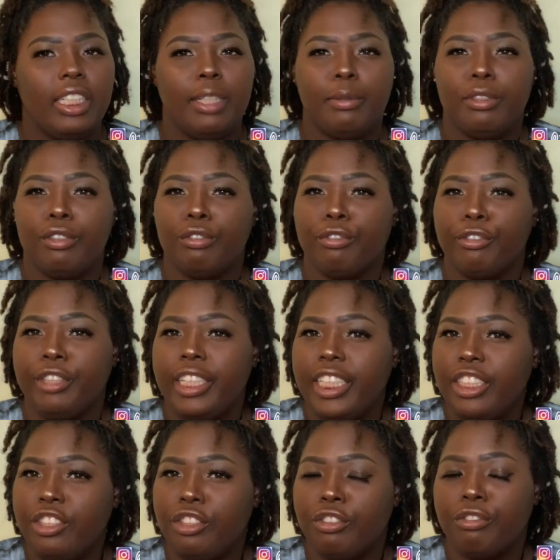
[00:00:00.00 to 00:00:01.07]
It was
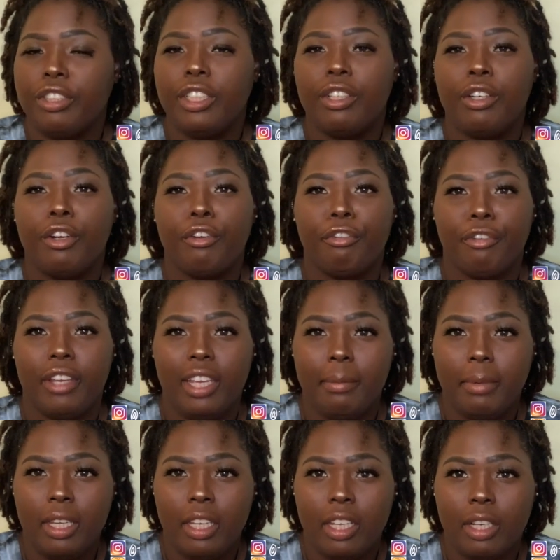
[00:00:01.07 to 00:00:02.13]
rich, real
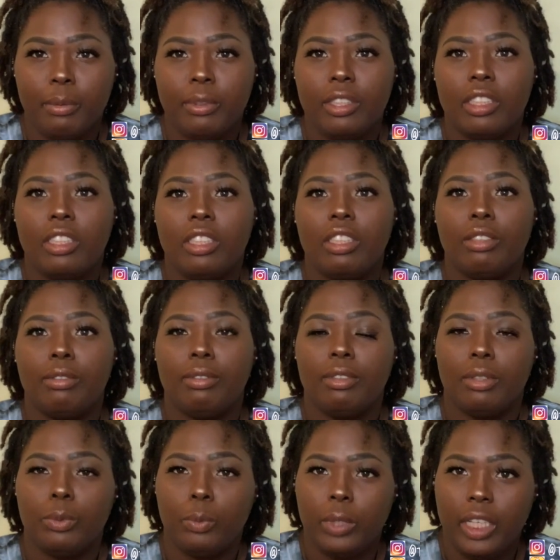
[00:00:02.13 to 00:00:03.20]
creamy. It was still
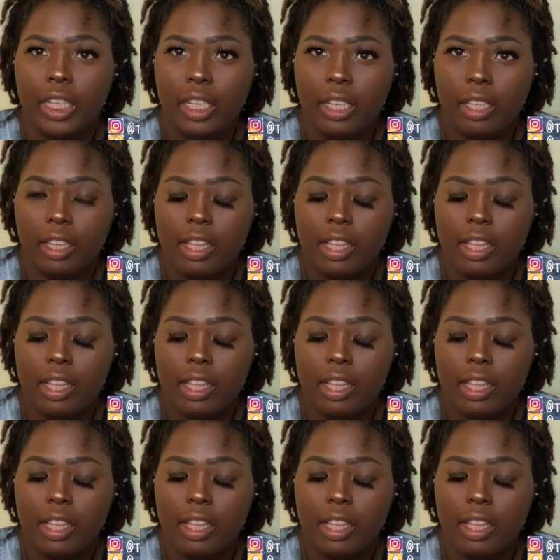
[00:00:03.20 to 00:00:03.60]
sweet.